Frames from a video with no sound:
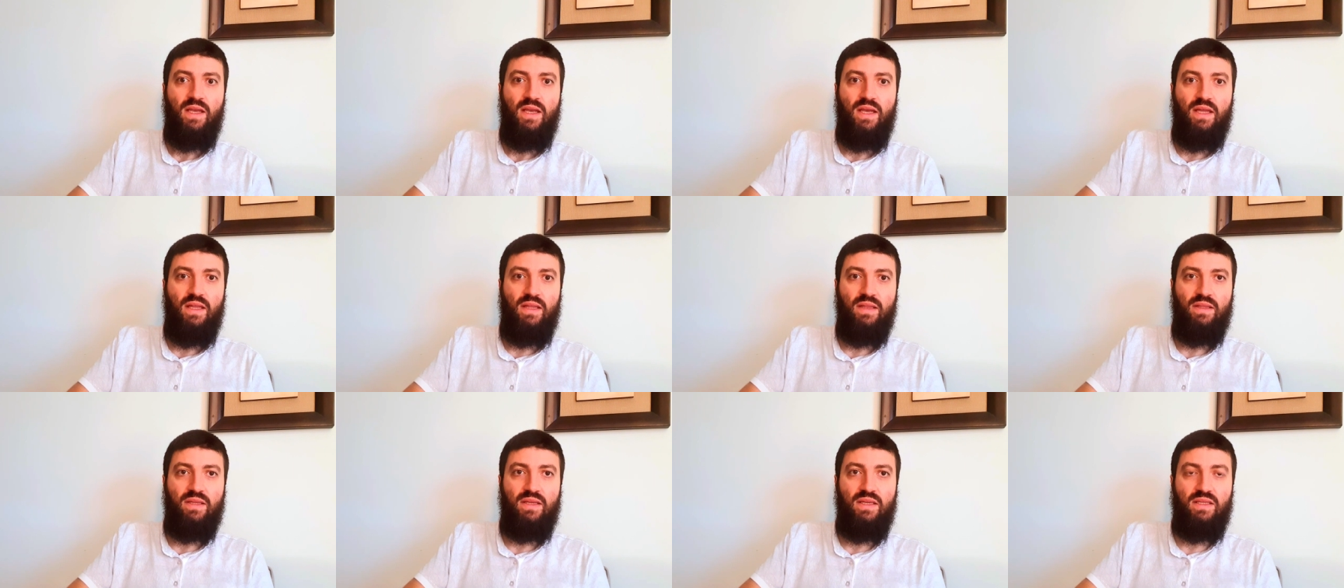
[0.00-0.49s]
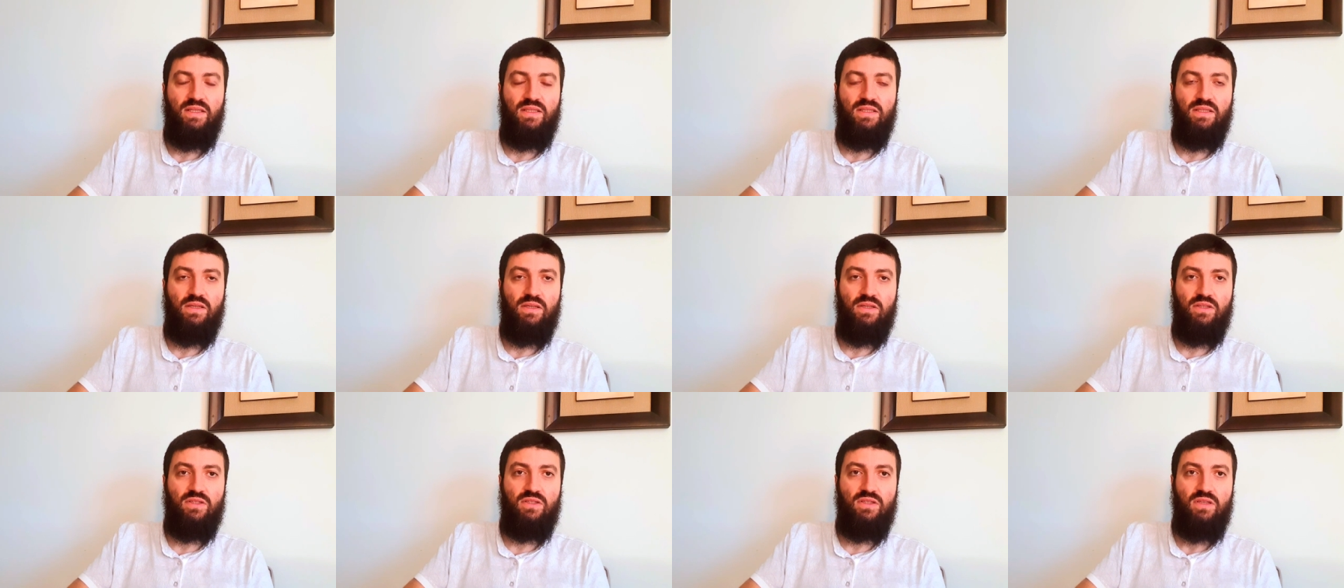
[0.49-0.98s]
and he's
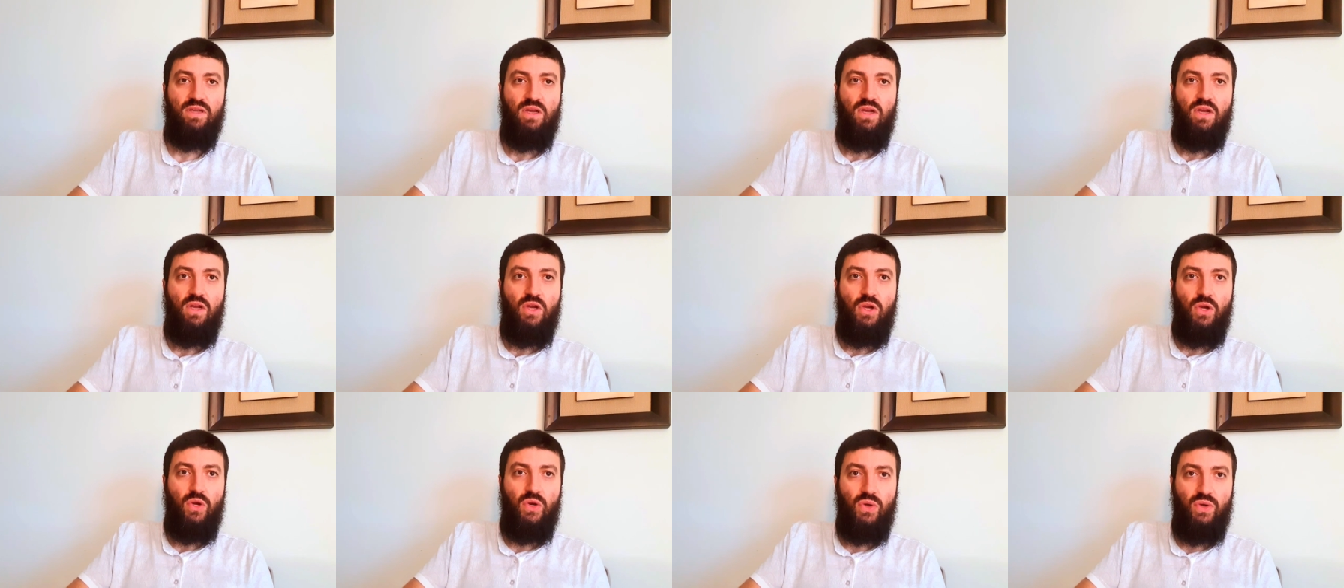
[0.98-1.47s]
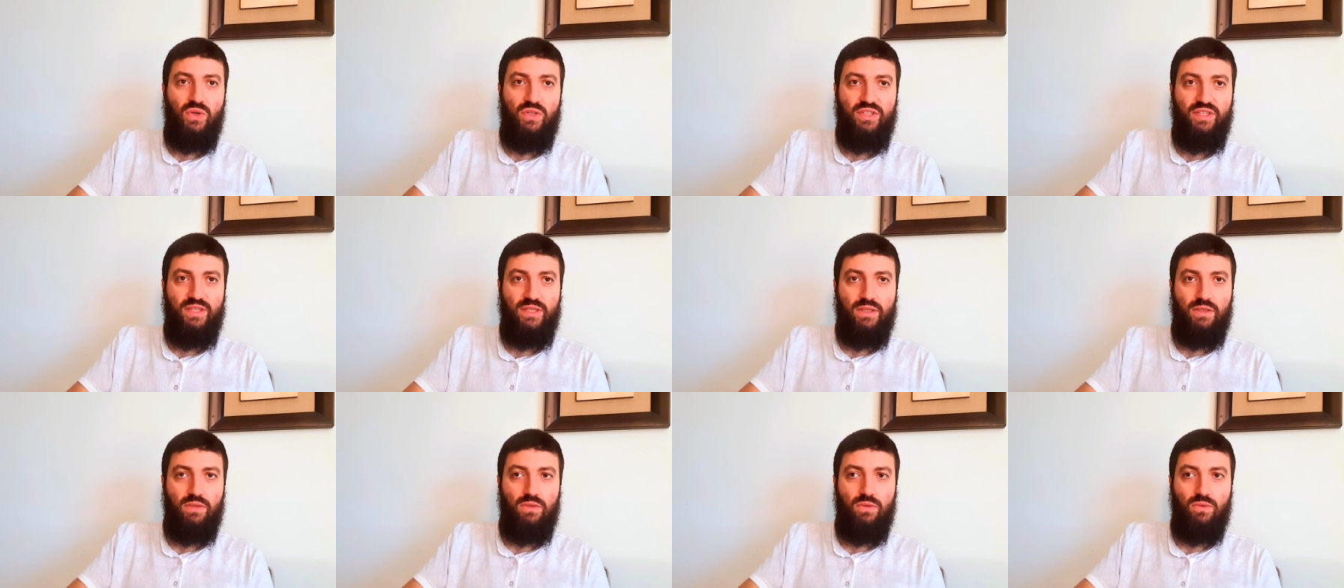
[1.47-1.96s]
not
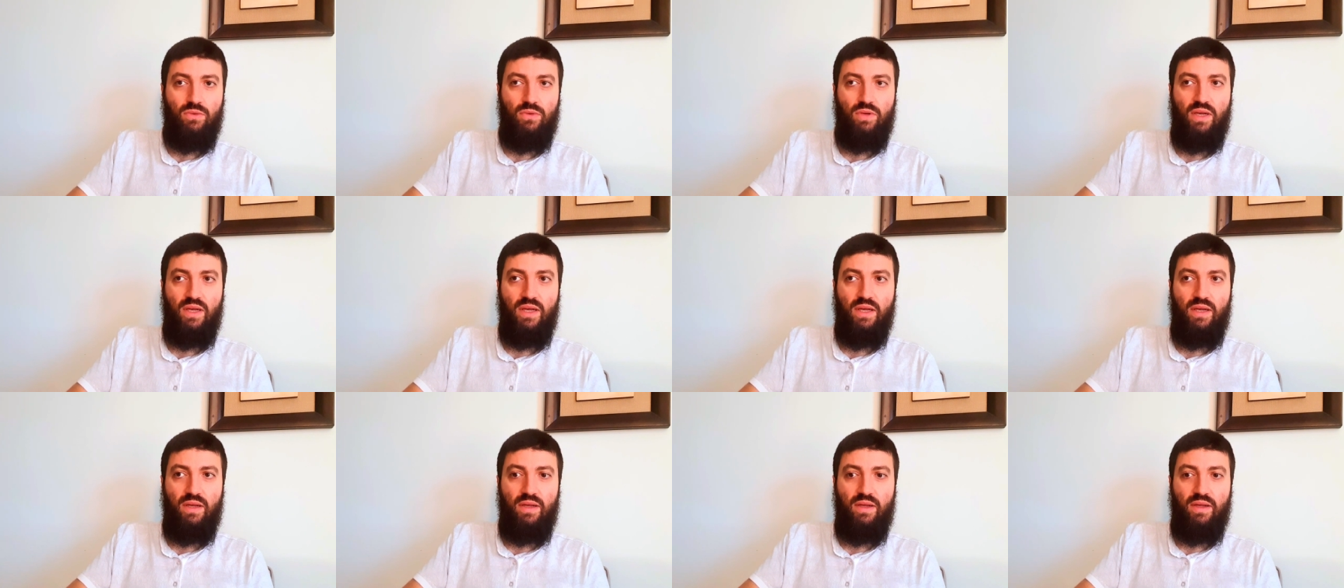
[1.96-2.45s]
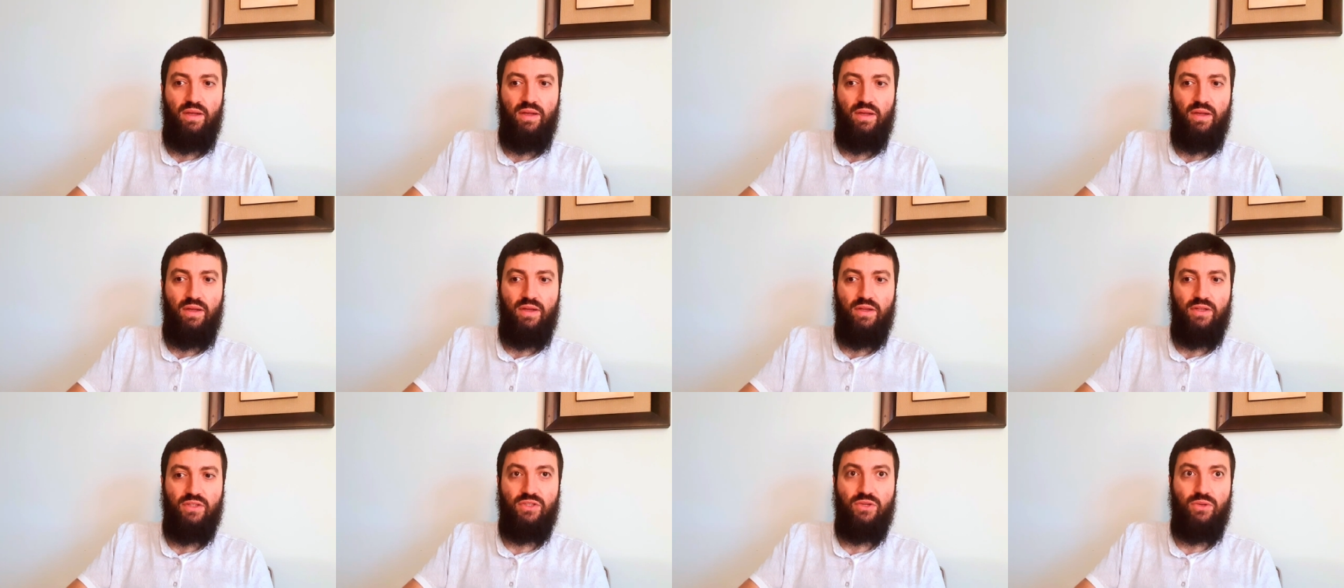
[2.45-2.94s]
hurting you
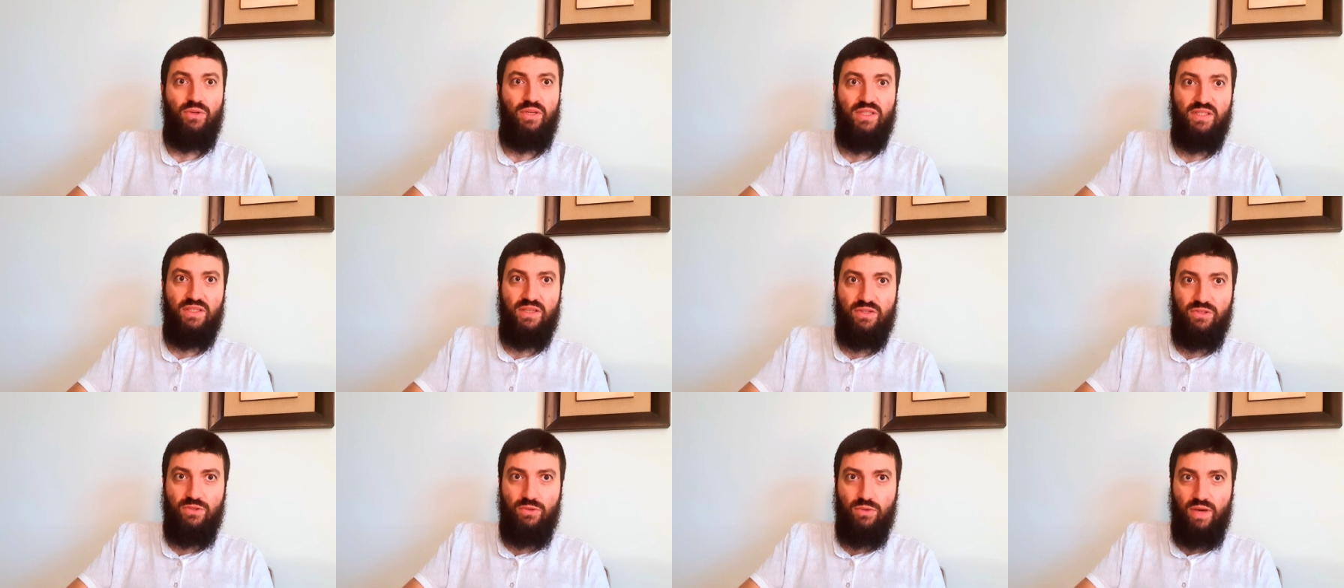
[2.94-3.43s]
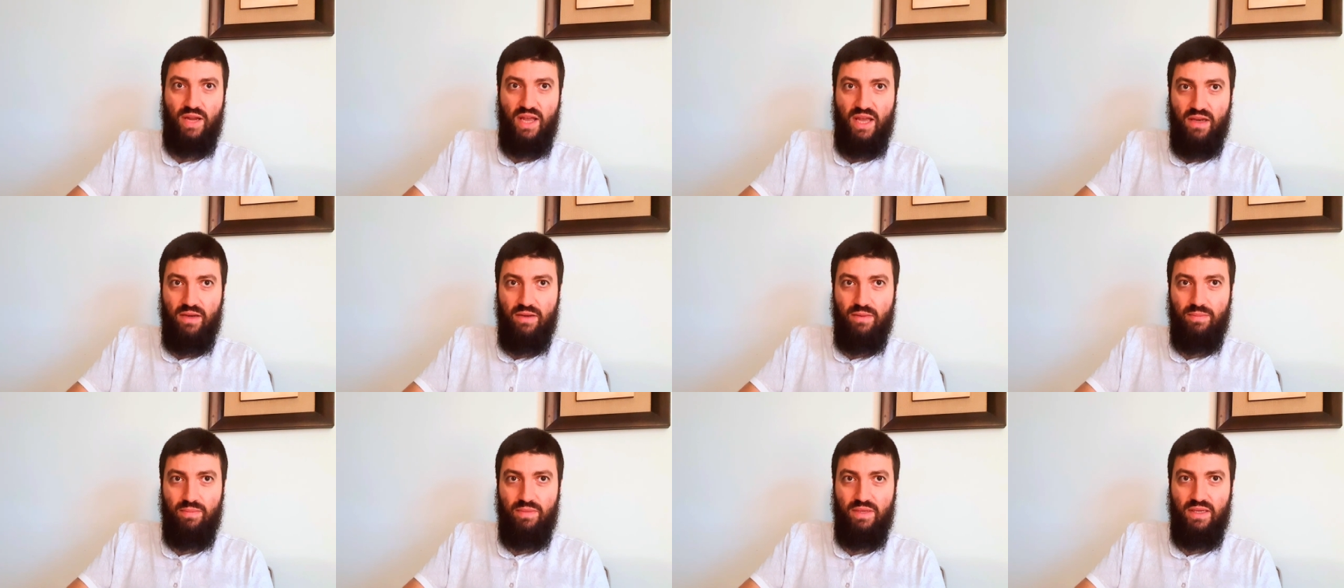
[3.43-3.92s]
uh, so he's not your
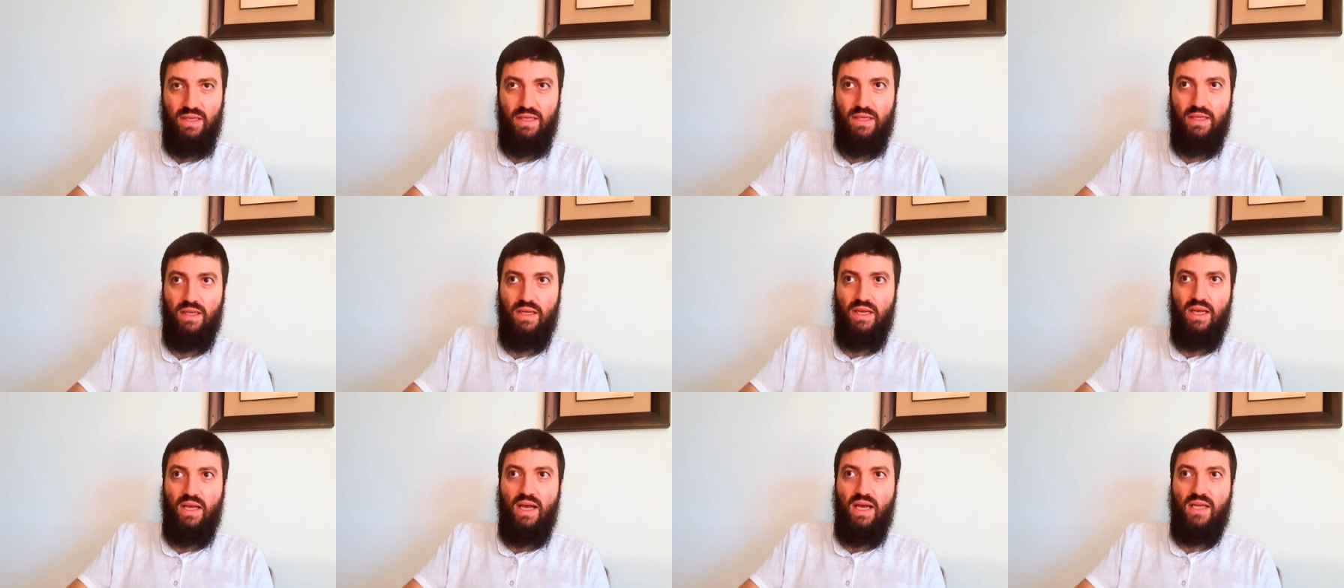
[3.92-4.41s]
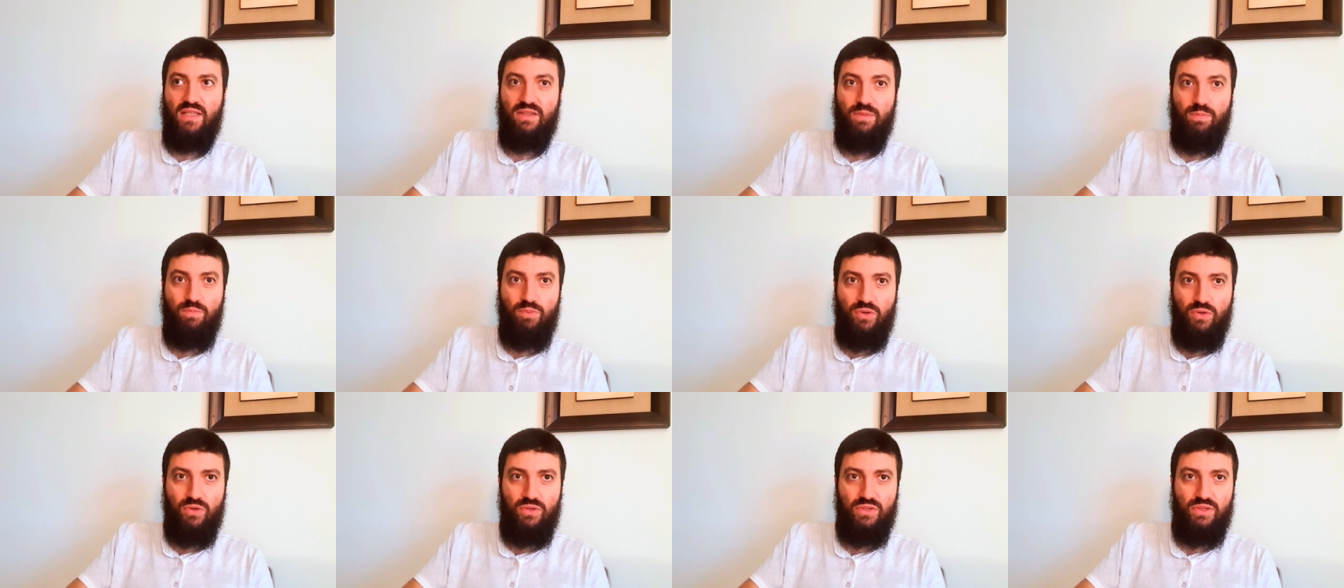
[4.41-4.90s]
enemy as a
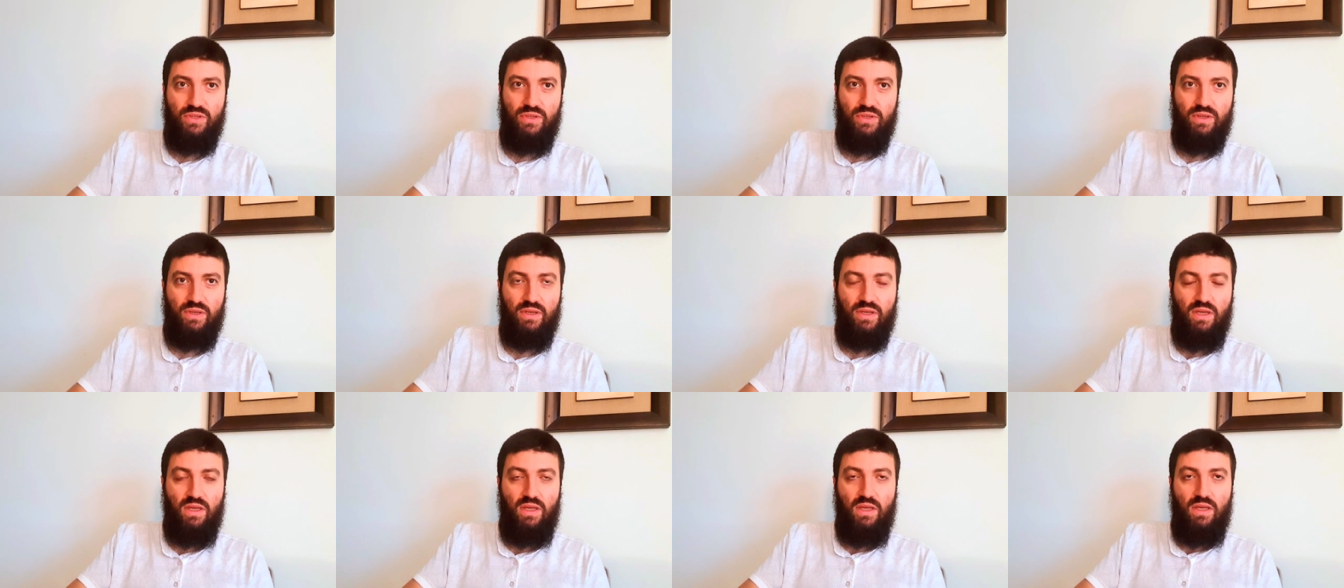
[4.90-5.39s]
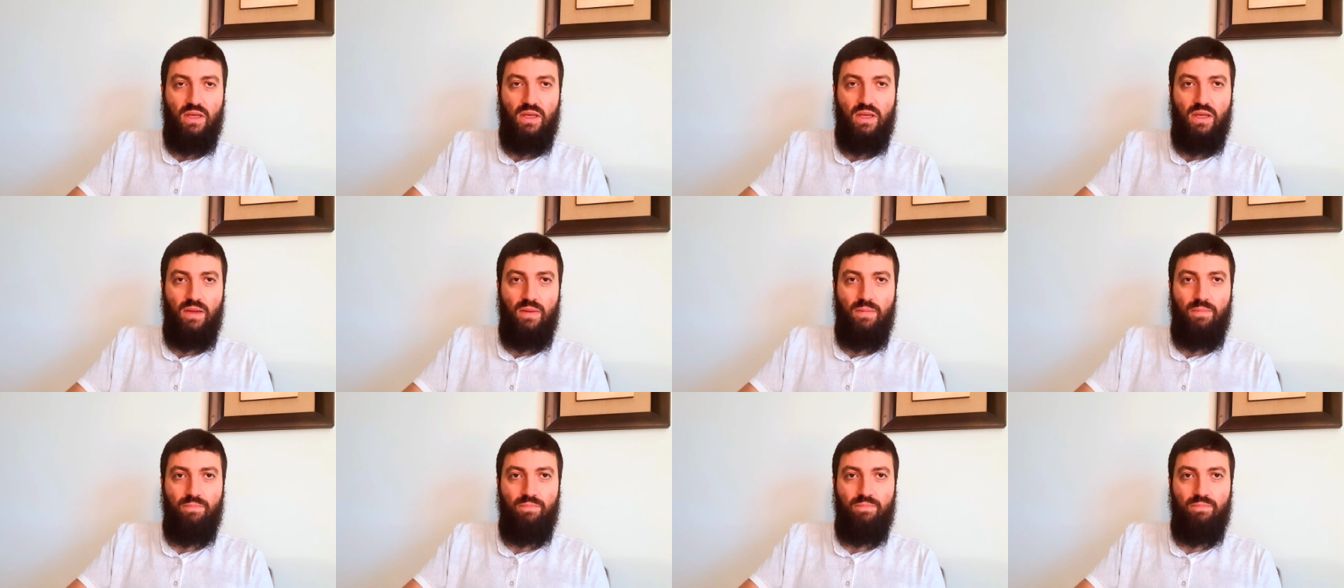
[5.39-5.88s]
person
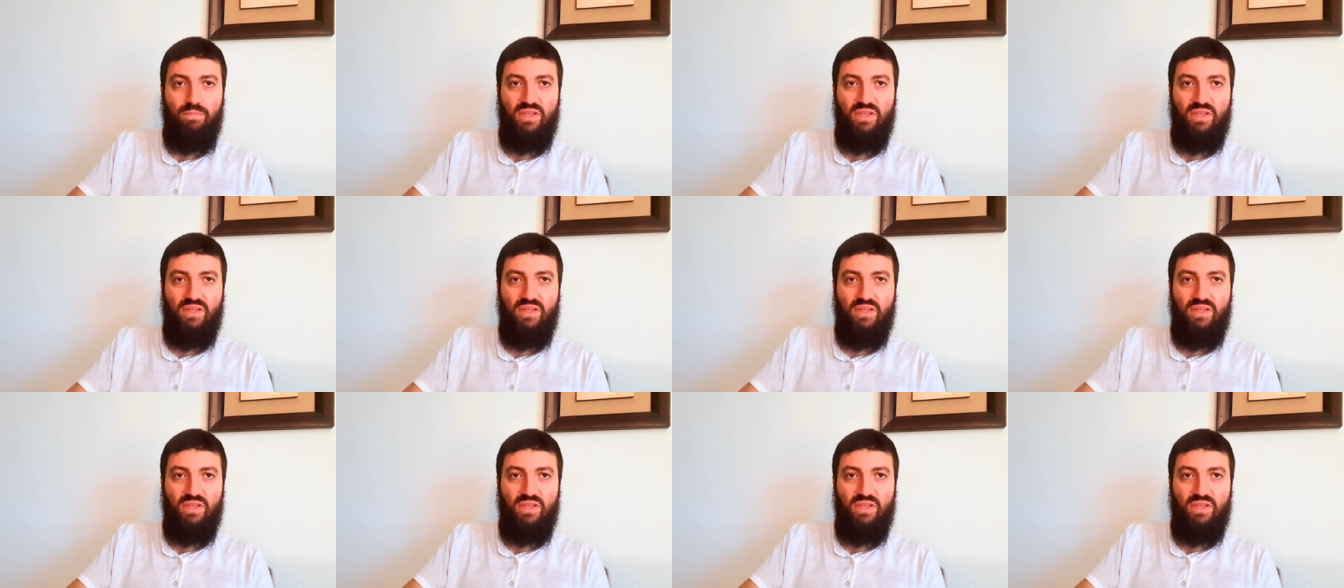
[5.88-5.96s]
um,